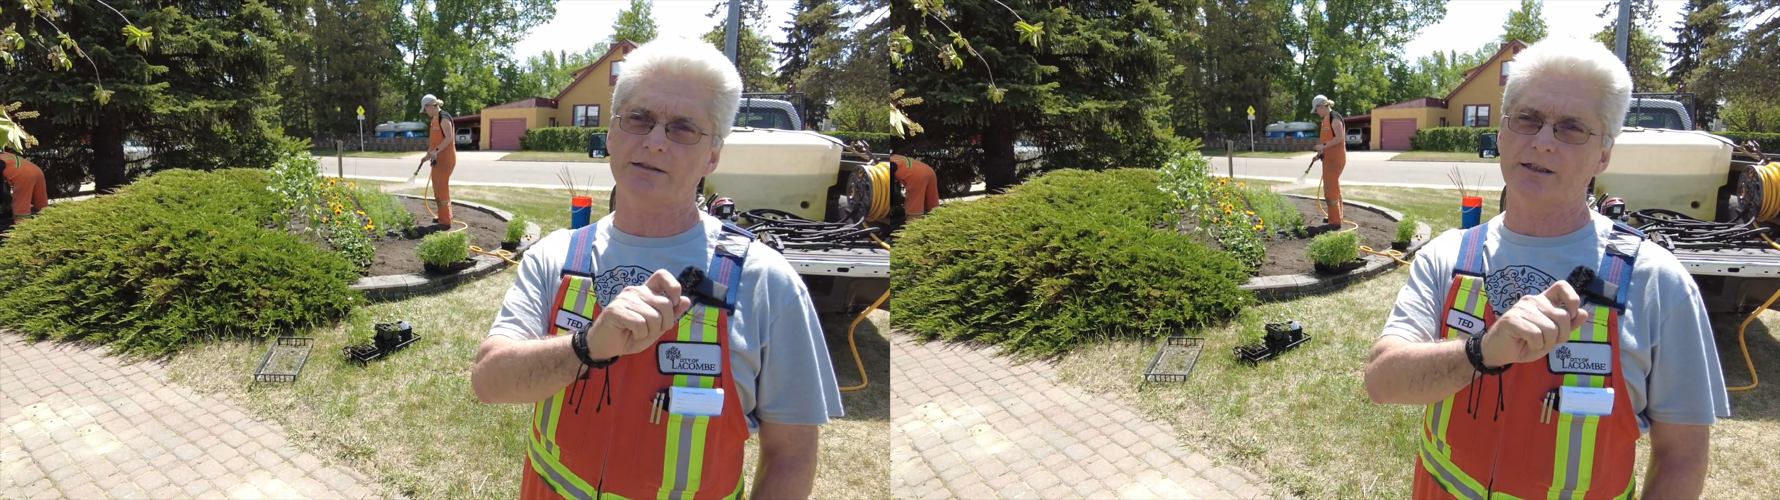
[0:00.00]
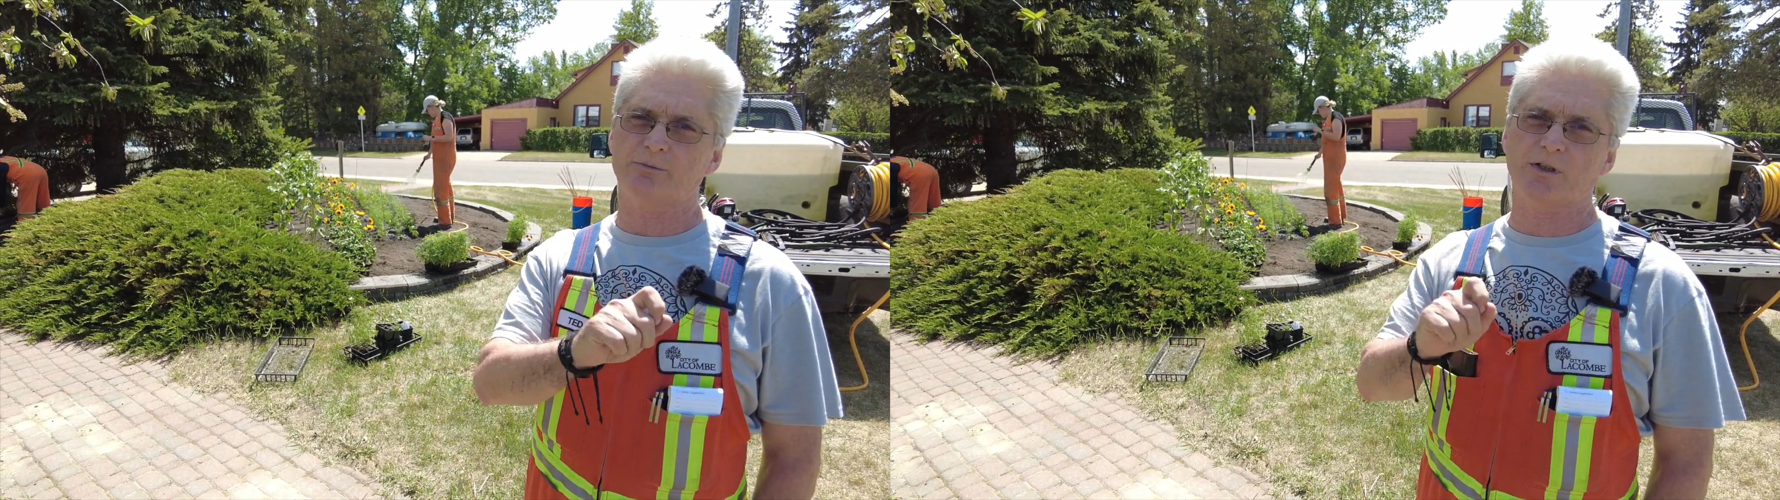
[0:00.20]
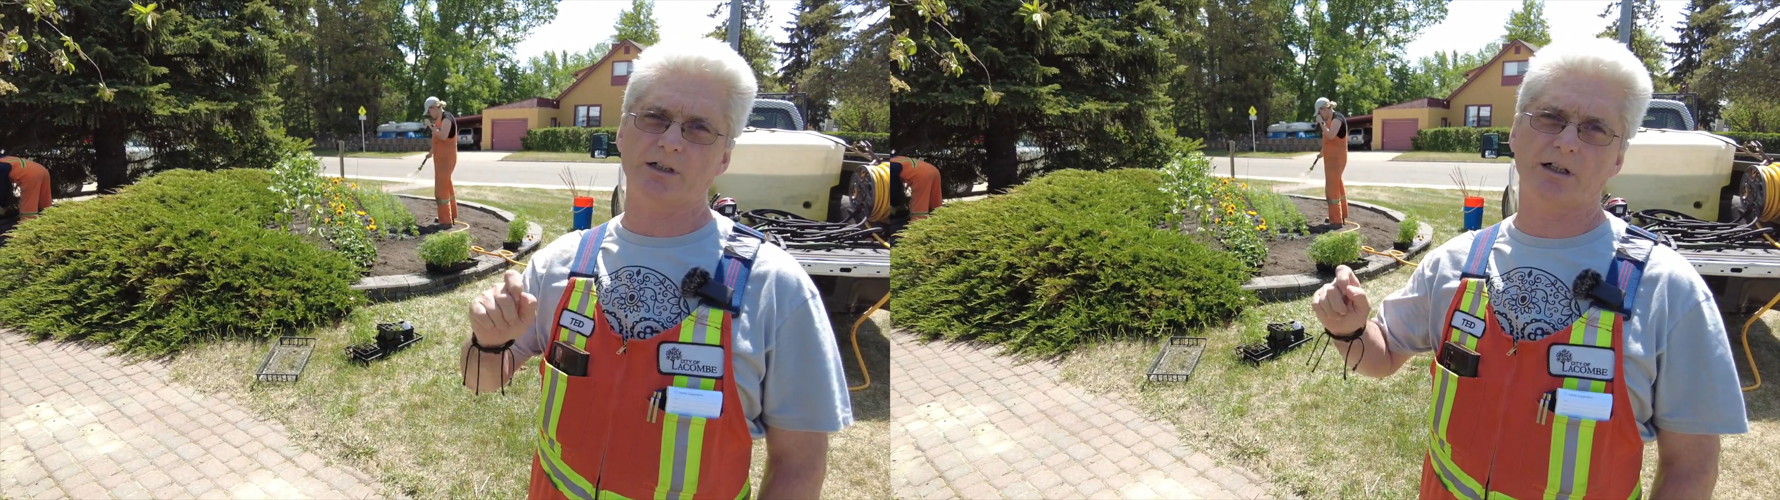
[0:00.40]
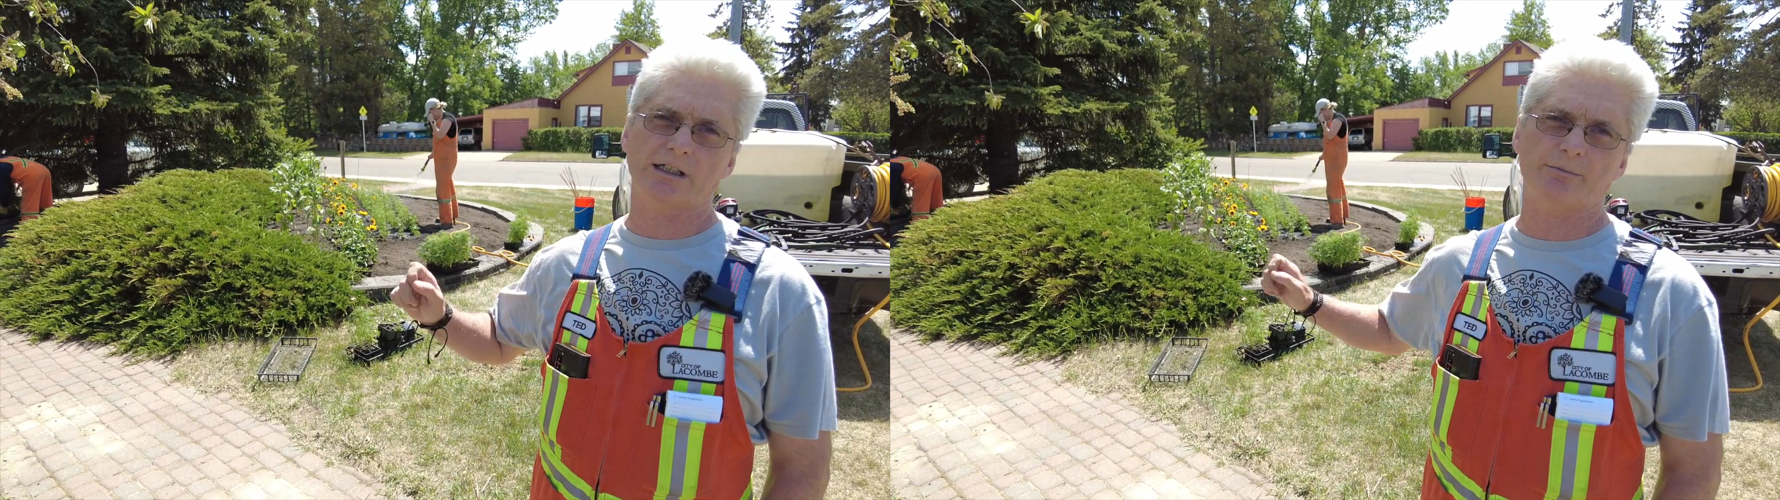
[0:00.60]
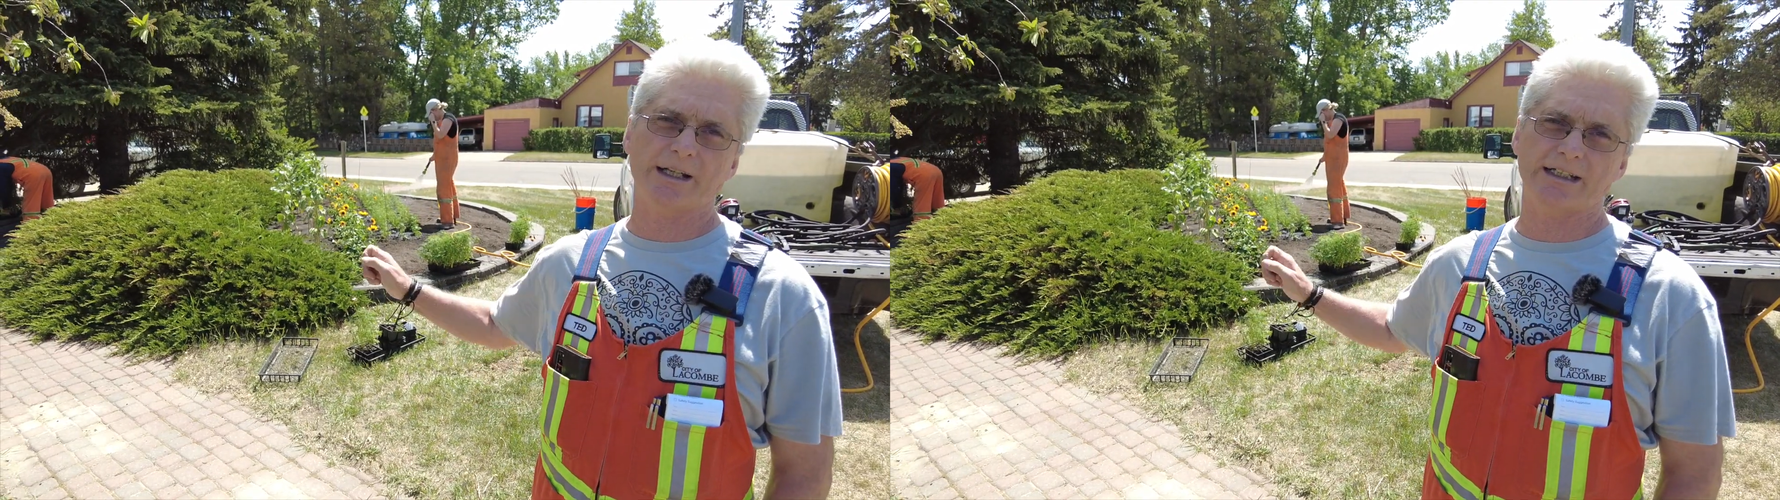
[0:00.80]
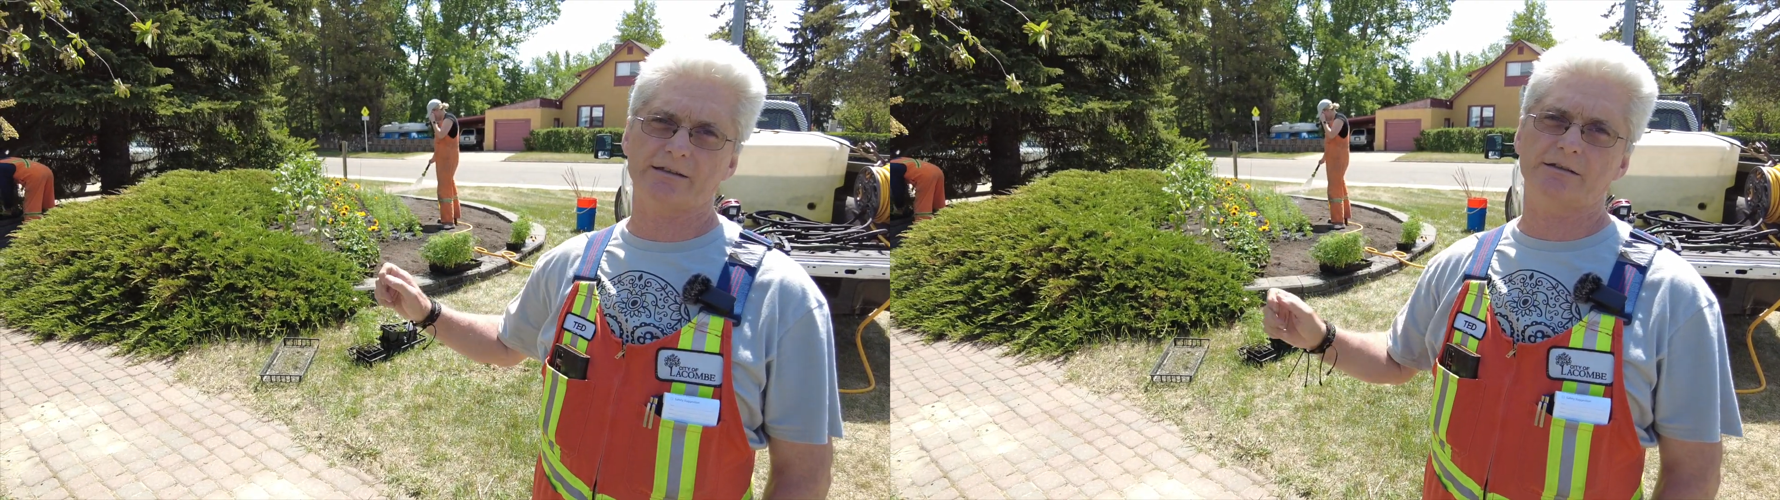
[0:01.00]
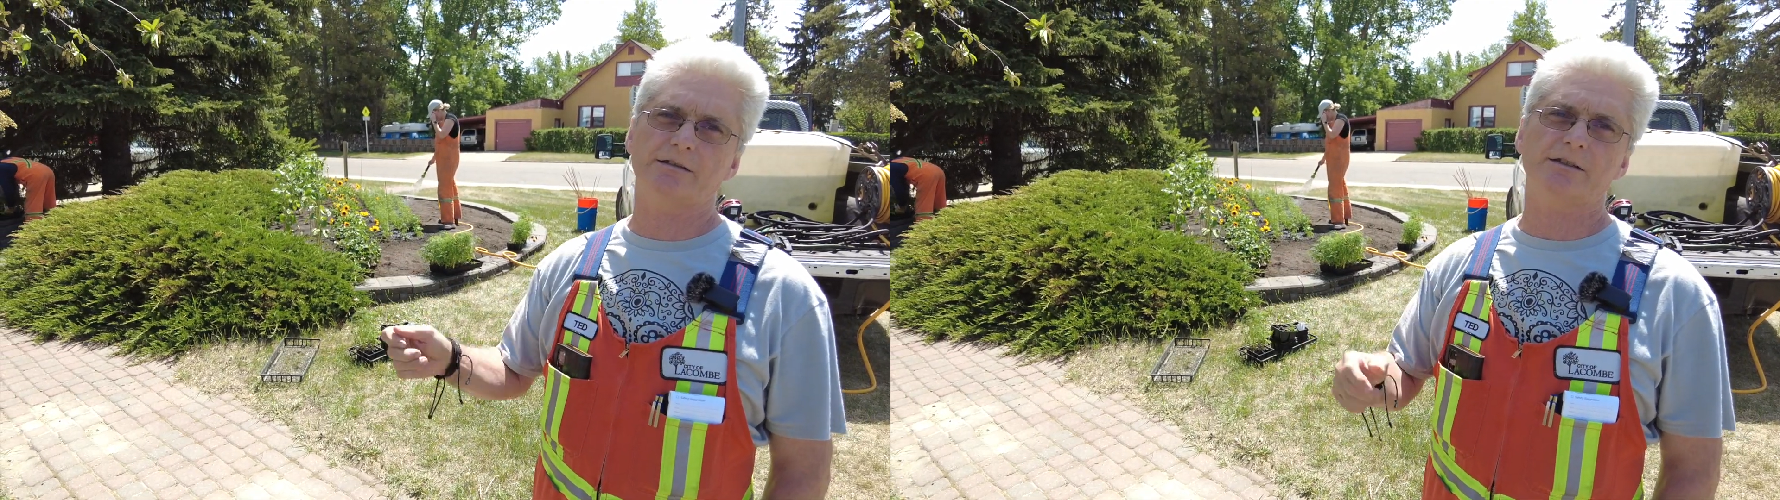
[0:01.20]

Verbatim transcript: and put it on the bed,